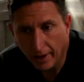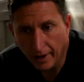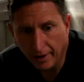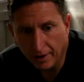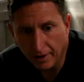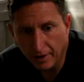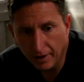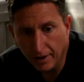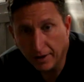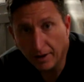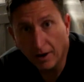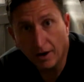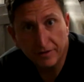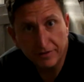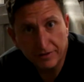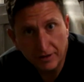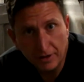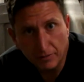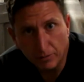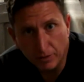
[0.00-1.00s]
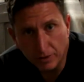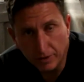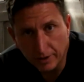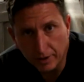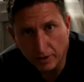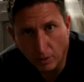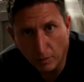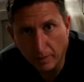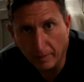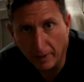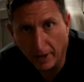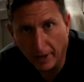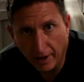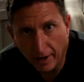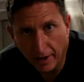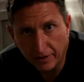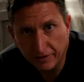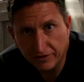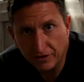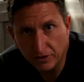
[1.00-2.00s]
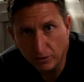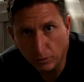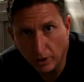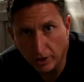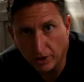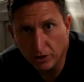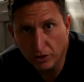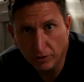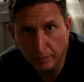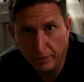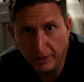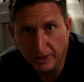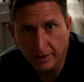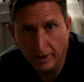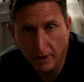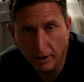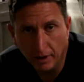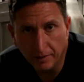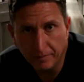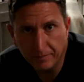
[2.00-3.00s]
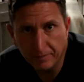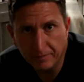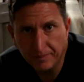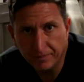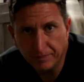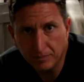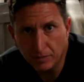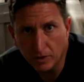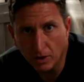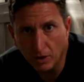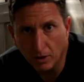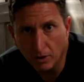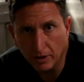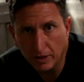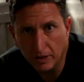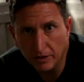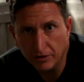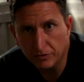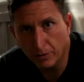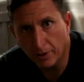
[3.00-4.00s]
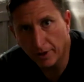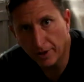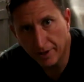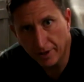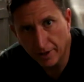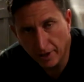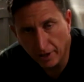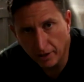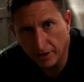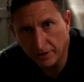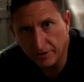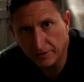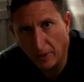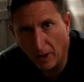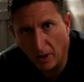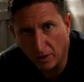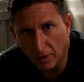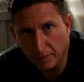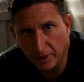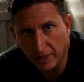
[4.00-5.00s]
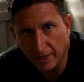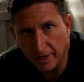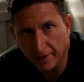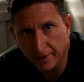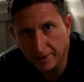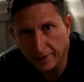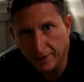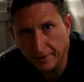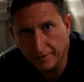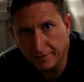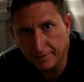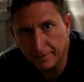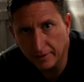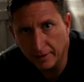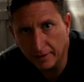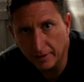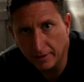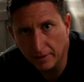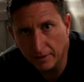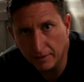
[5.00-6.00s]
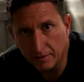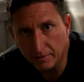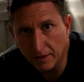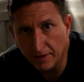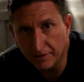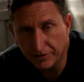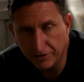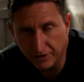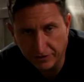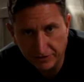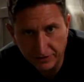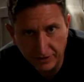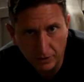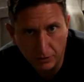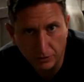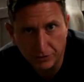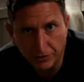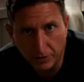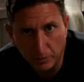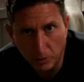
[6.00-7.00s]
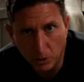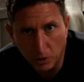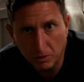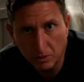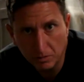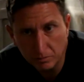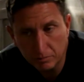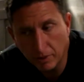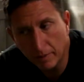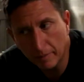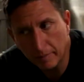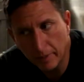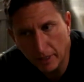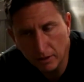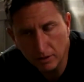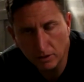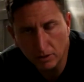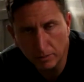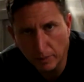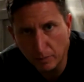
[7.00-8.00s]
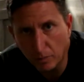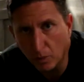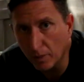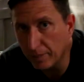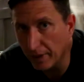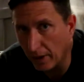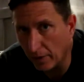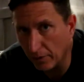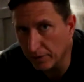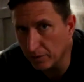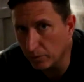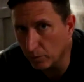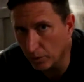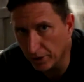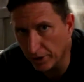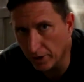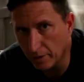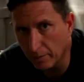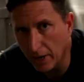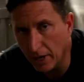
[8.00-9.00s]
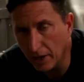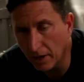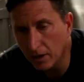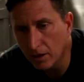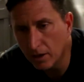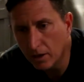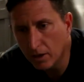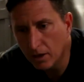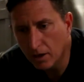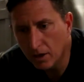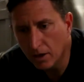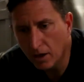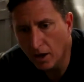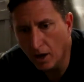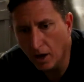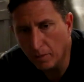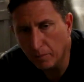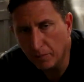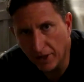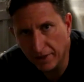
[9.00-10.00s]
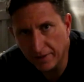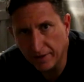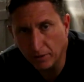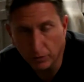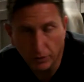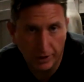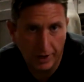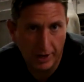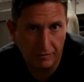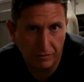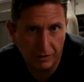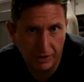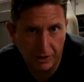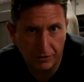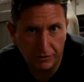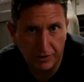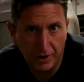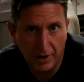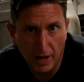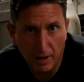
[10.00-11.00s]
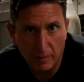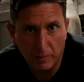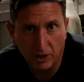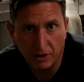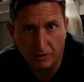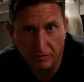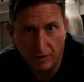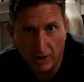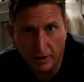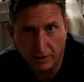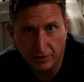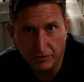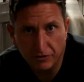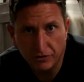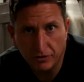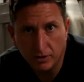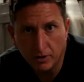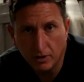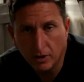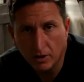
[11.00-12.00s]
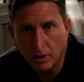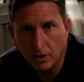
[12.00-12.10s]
And honestly, it really opened my eyes to what could be done. He's running an LS power plant in it, and it's a single turbo, probably making a little bit more power than we're going to make. But I think we're going to have an aerodynamic advantage.